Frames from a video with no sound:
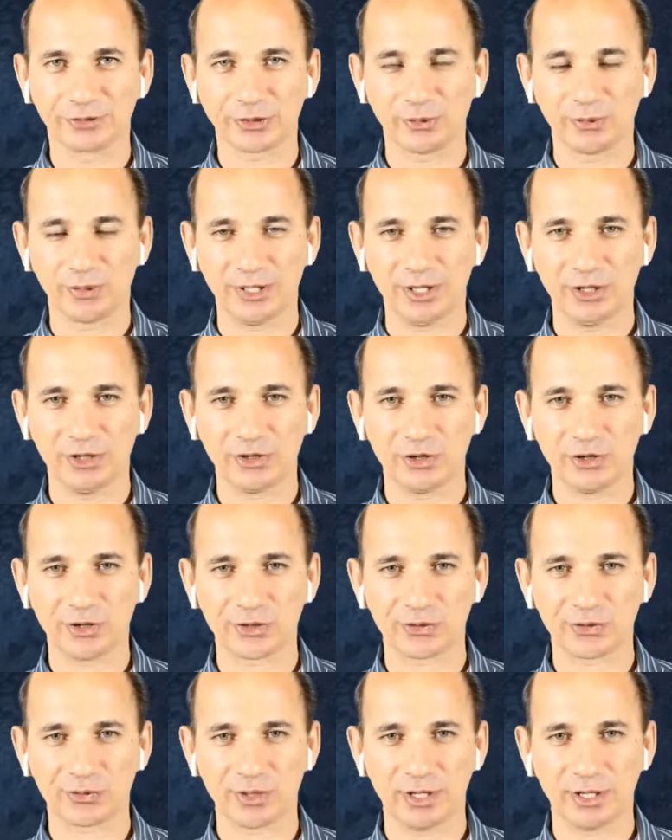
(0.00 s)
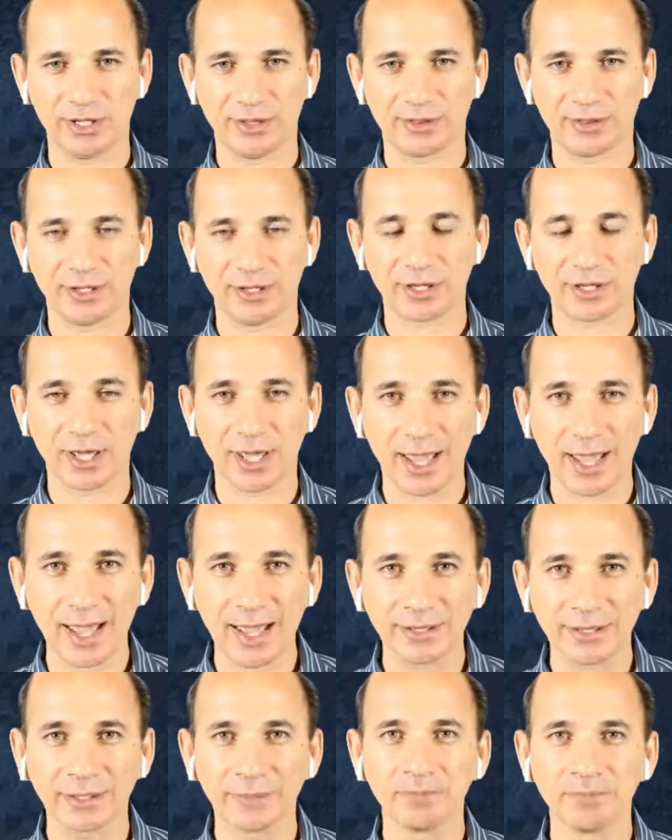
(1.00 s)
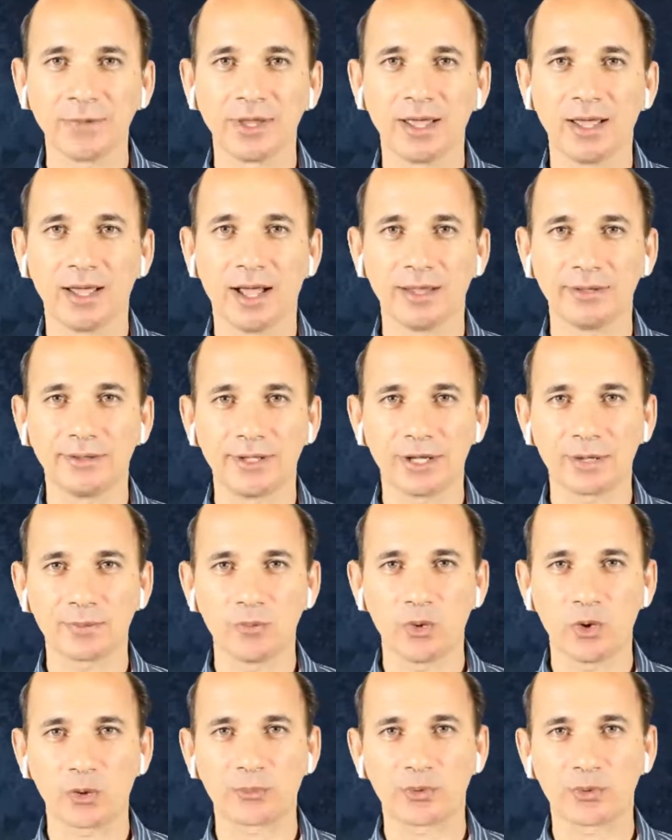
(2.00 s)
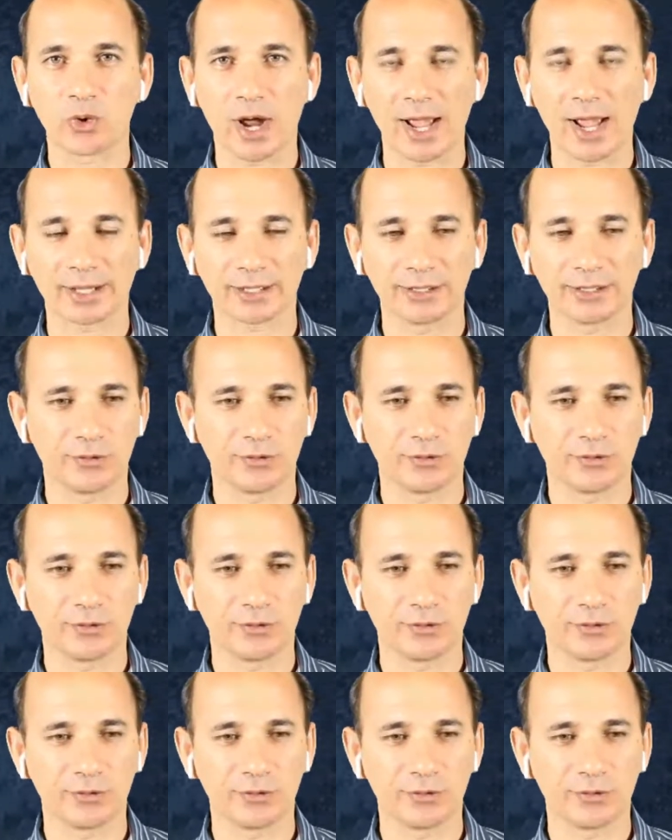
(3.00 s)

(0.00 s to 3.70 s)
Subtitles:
So leaders really think ahead and they're more proactive.